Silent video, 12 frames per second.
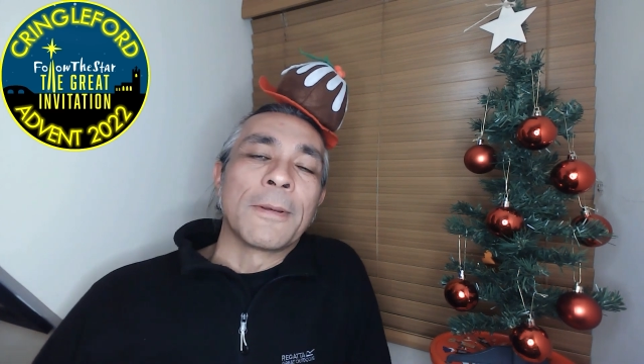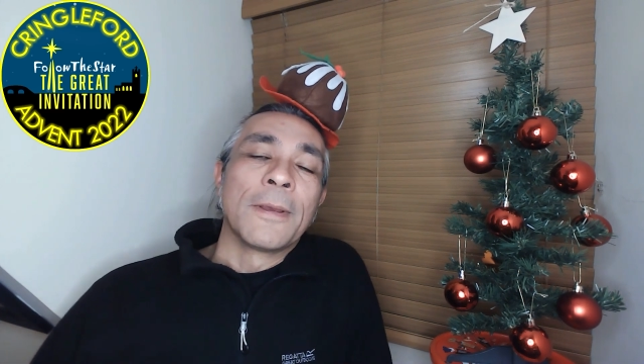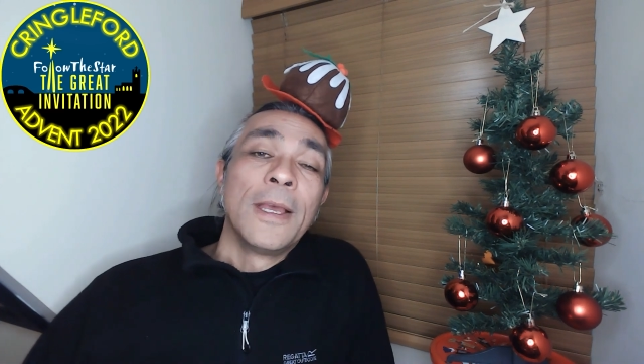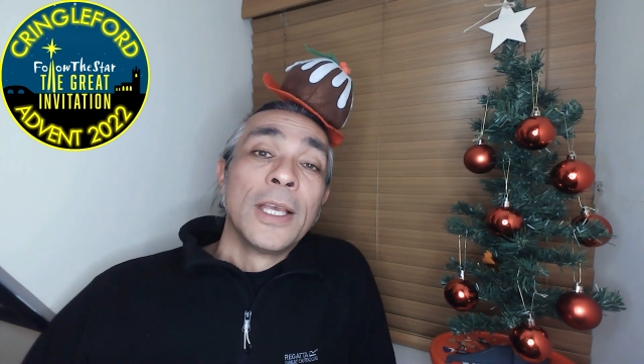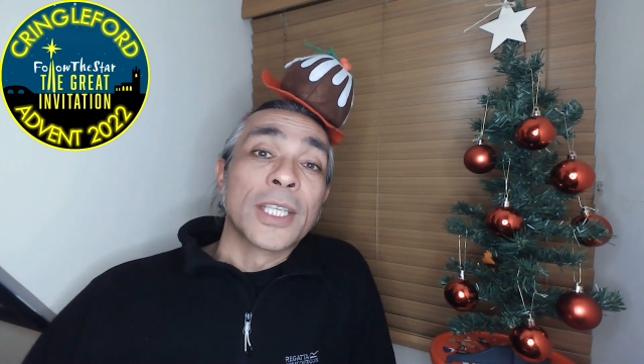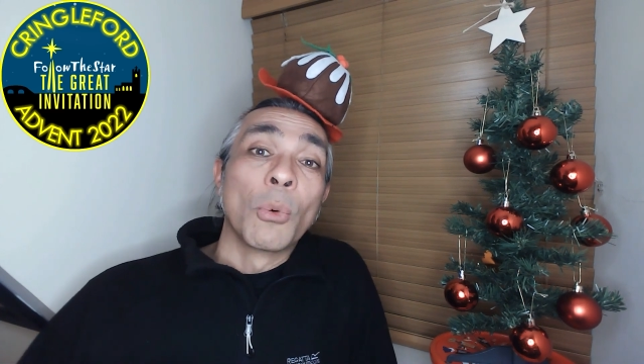
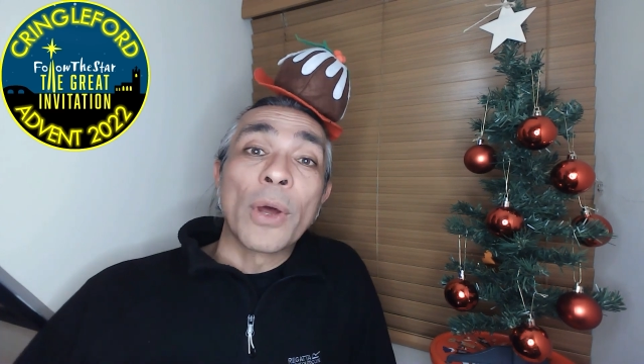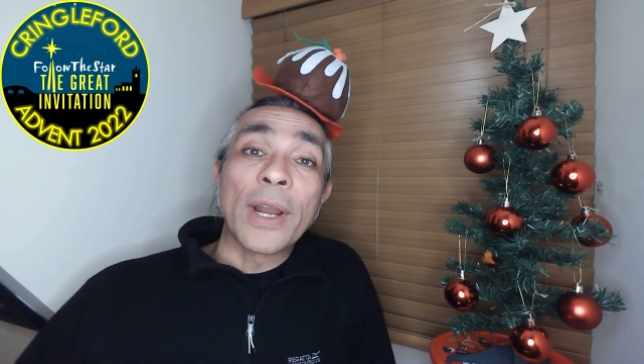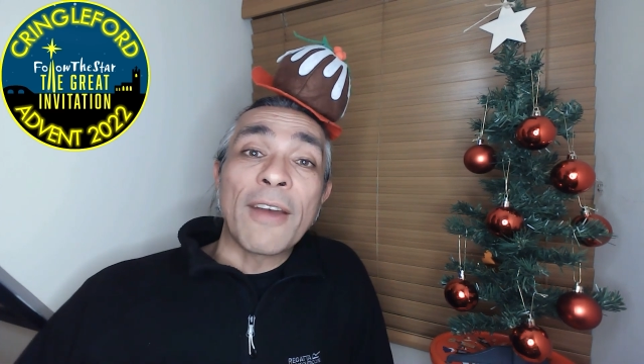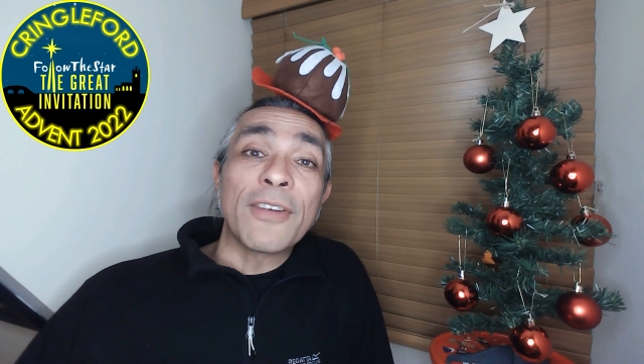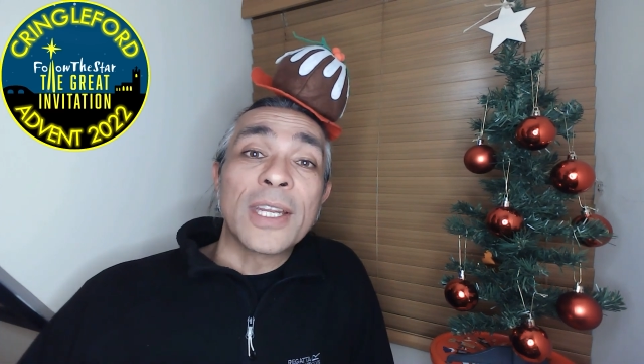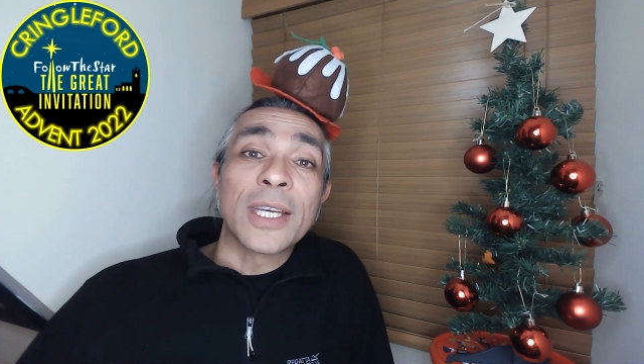So,
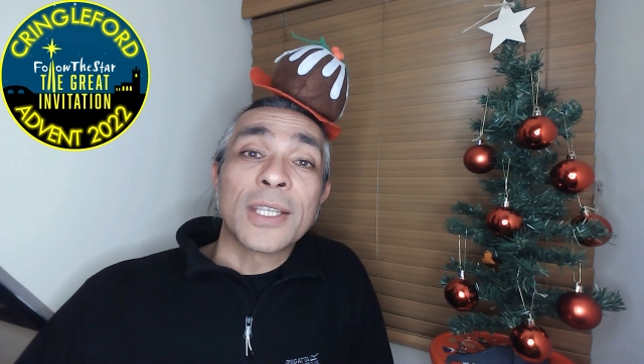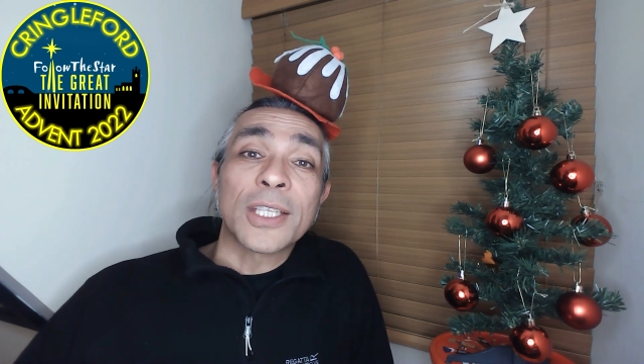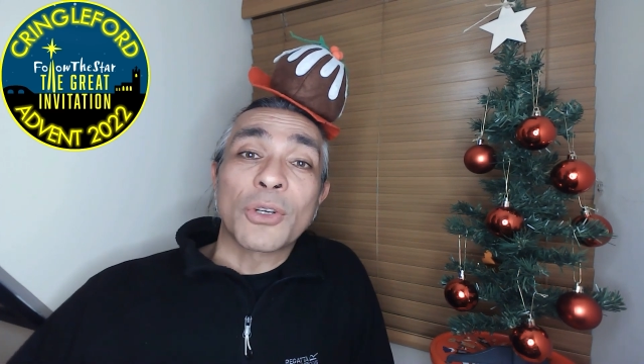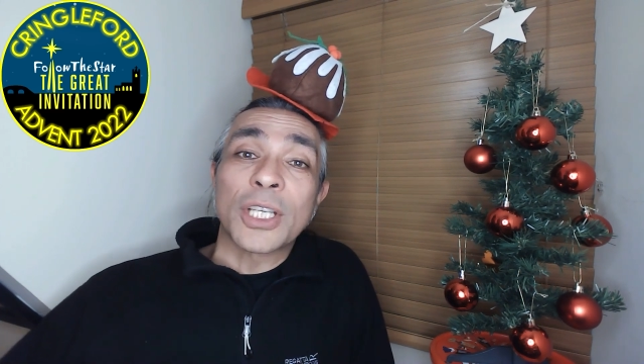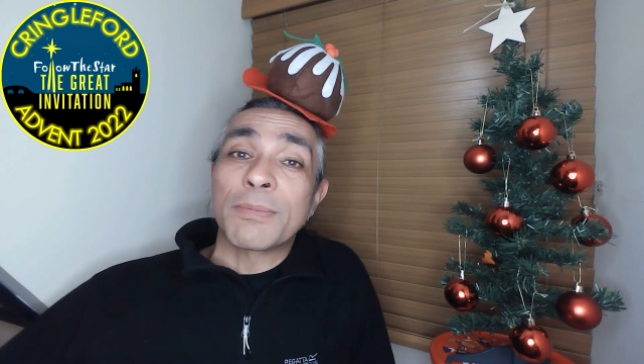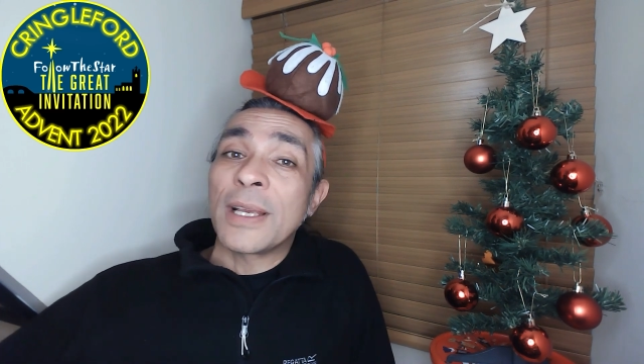whatever you do this
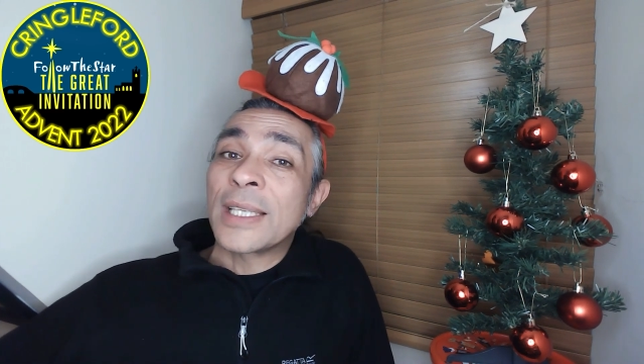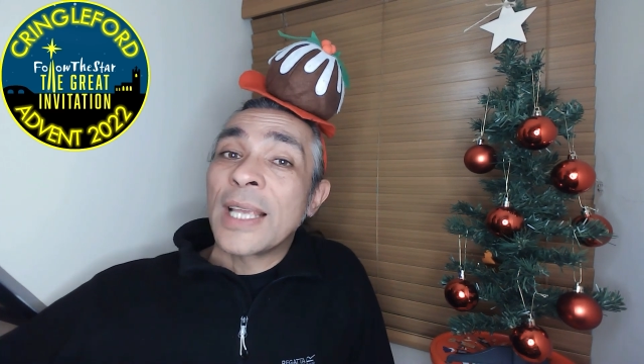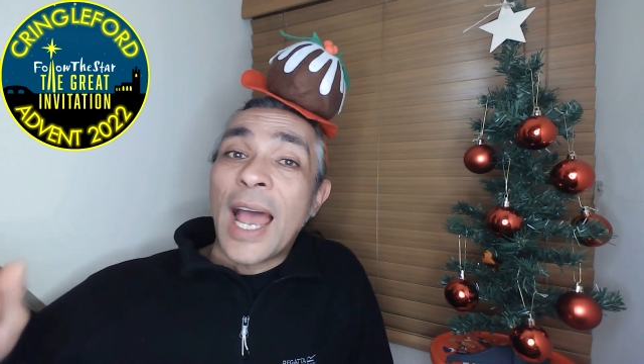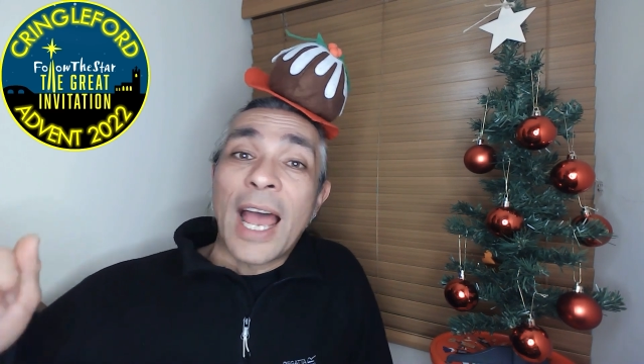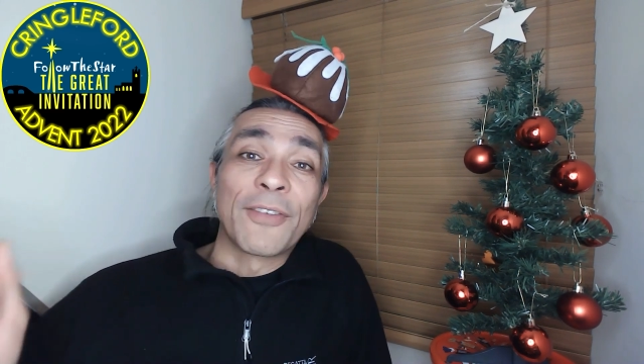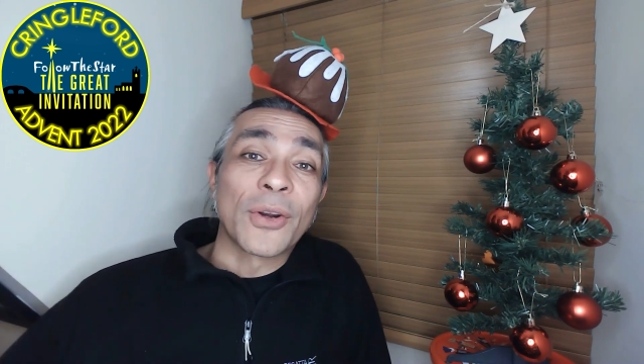Christmas,
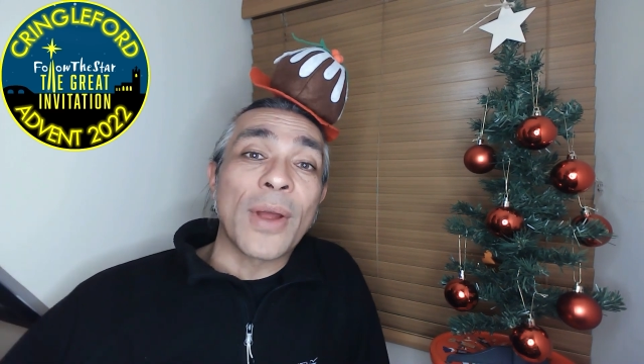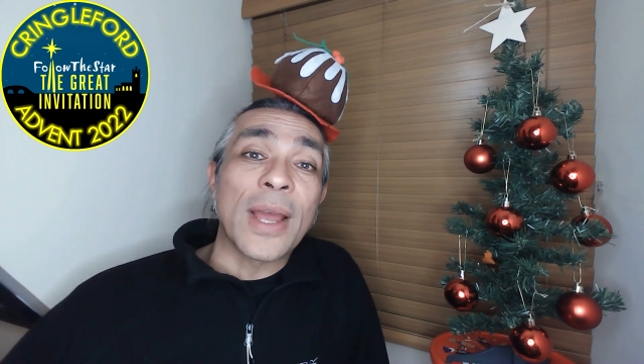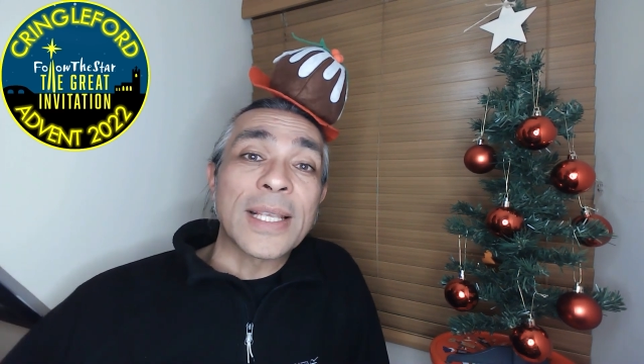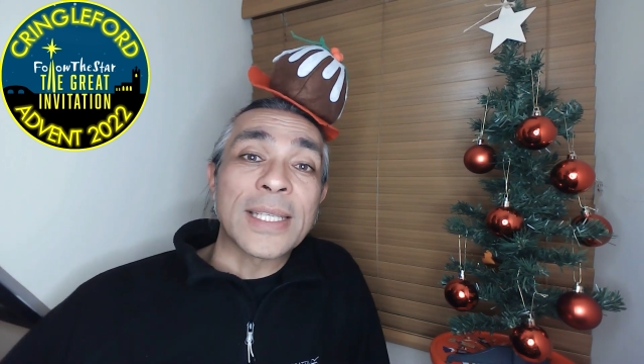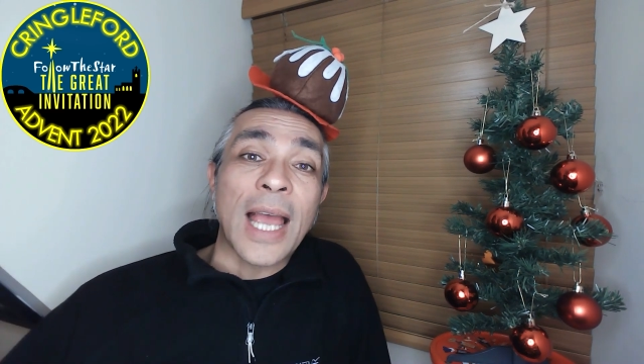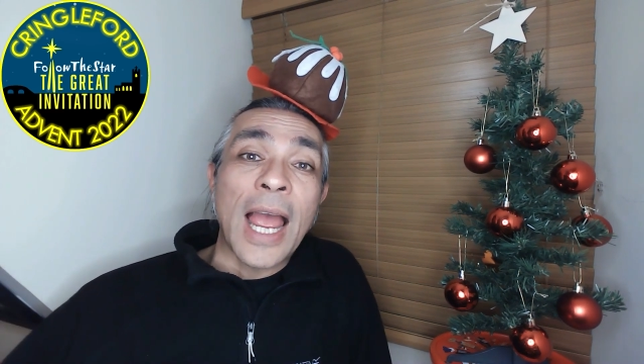have a
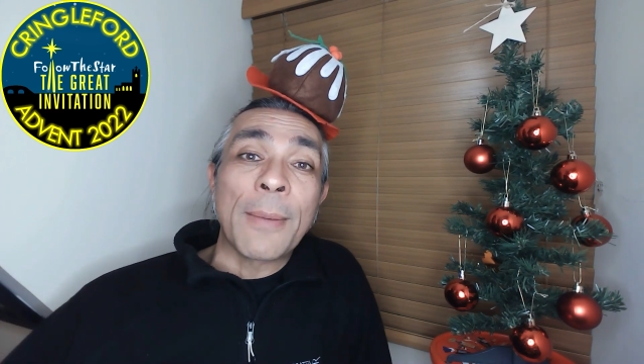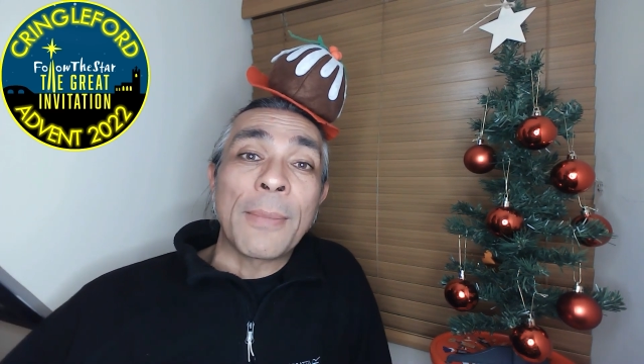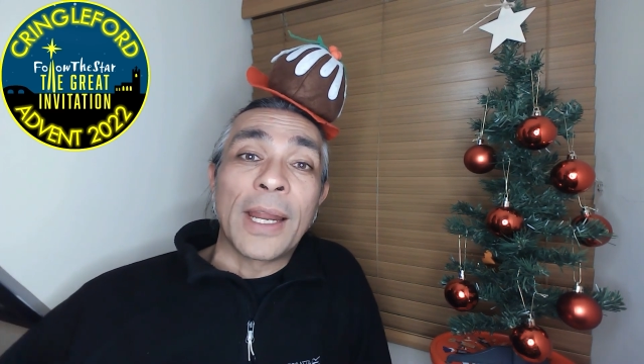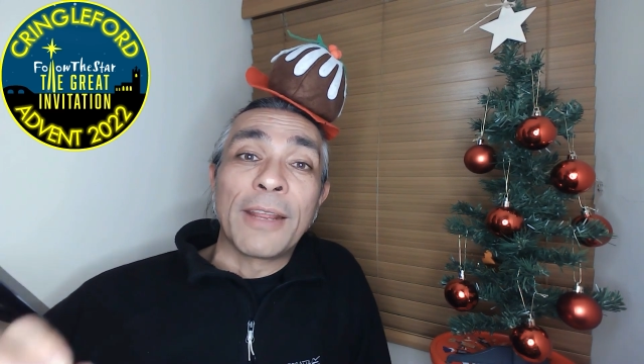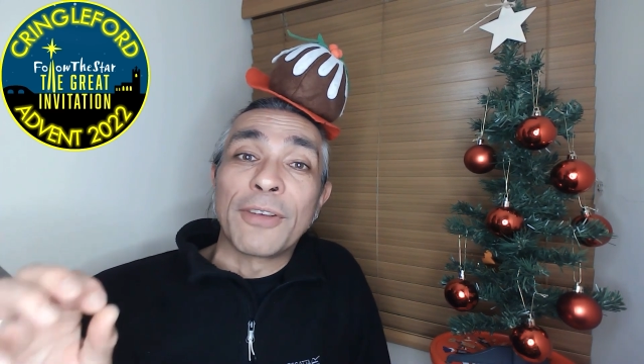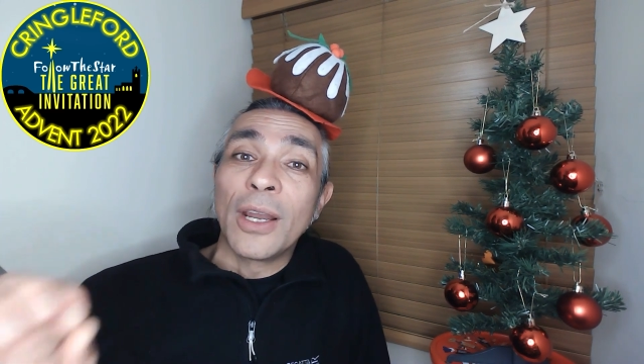great time,
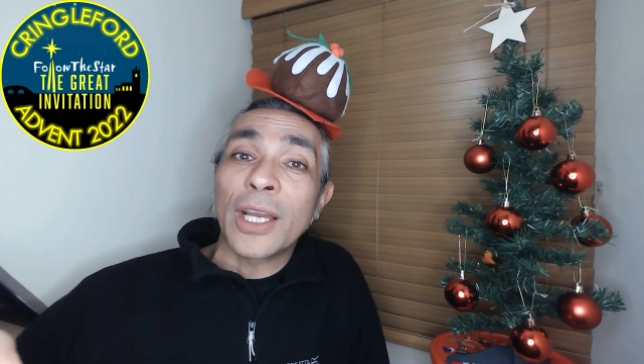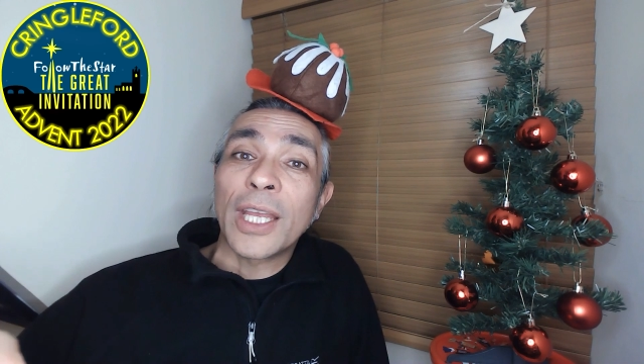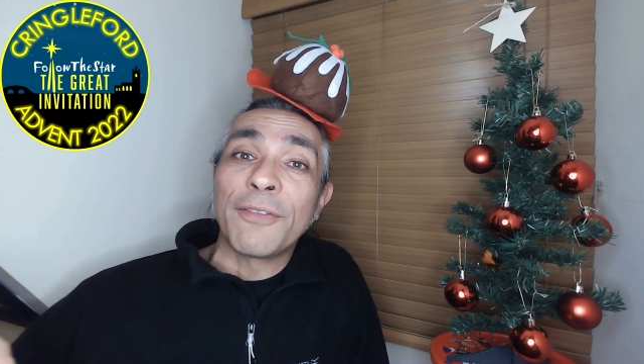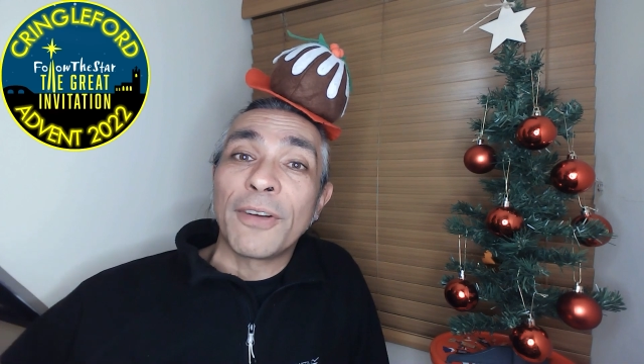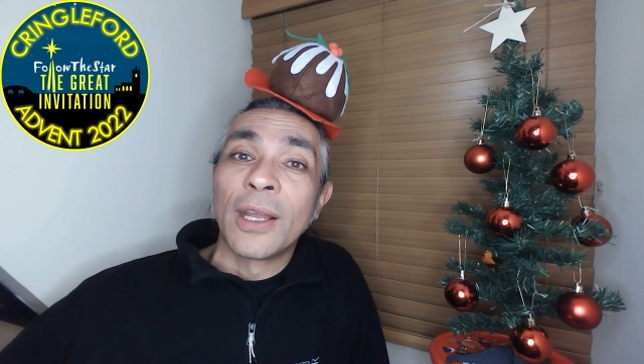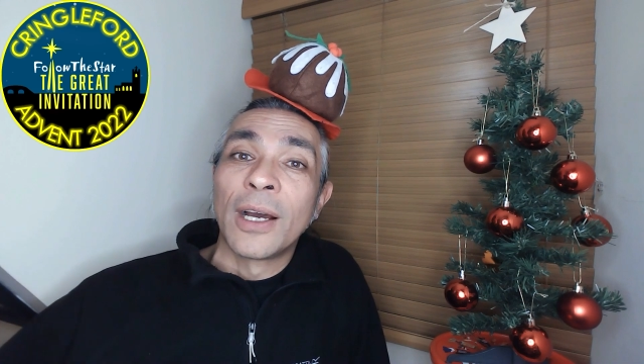and if you're
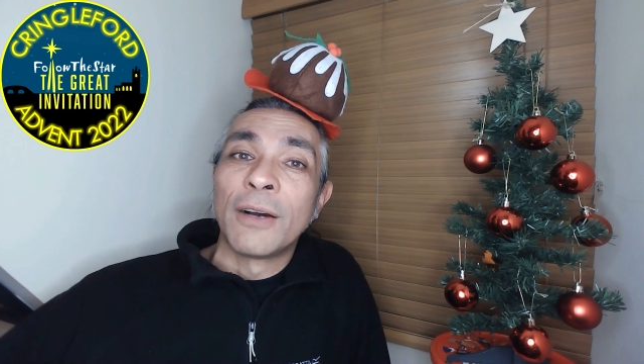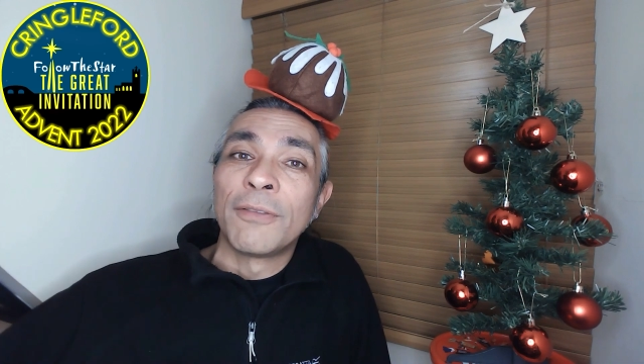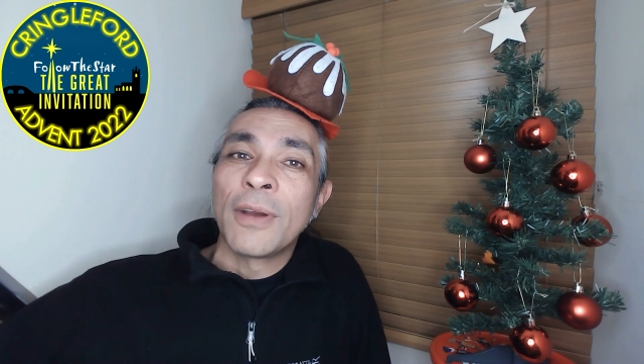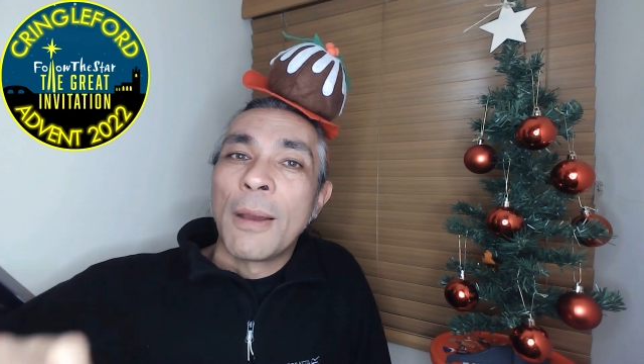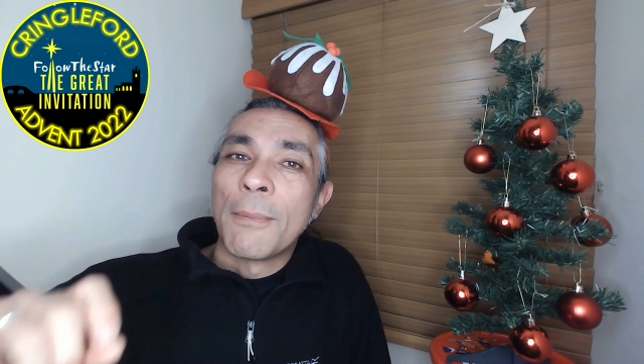looking for love,